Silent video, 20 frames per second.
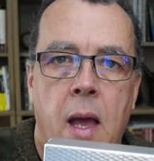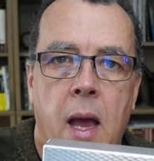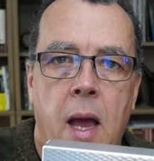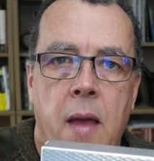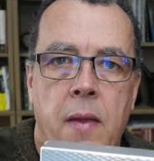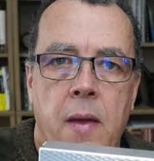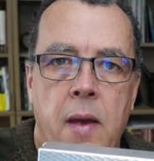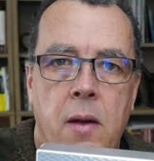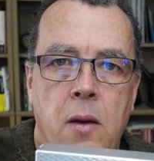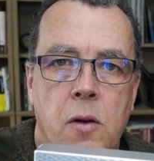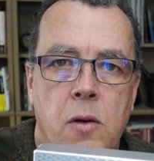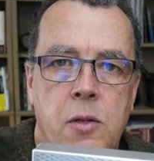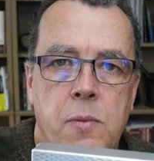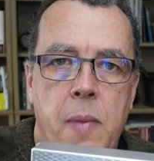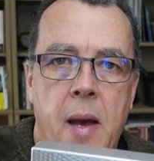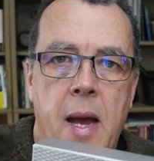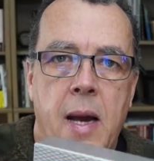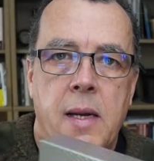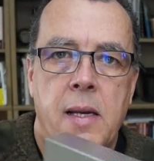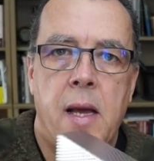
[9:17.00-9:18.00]
and then goes
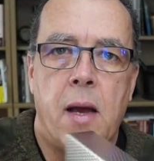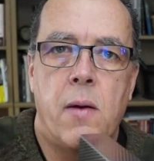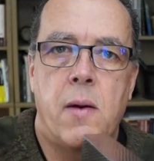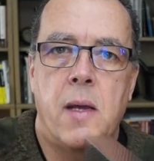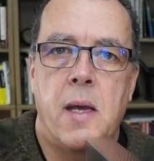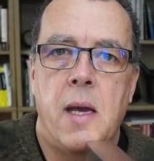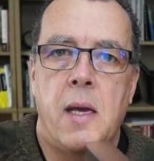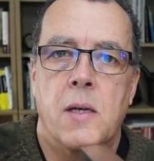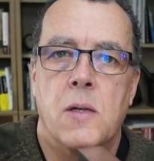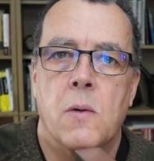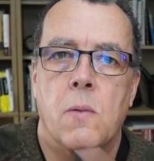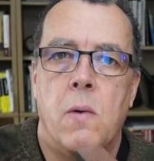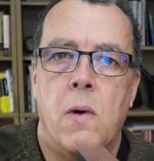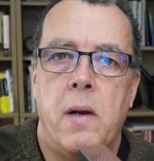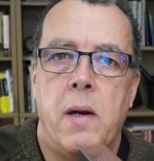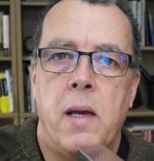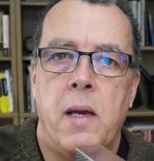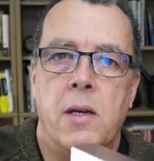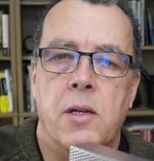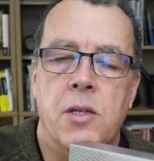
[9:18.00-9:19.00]
back down again to
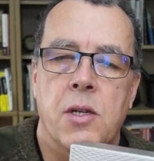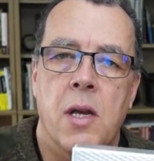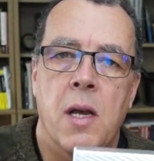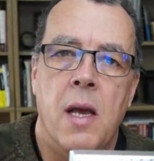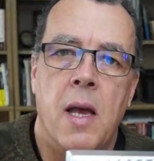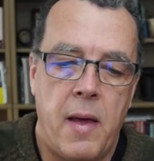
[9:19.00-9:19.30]
one inch.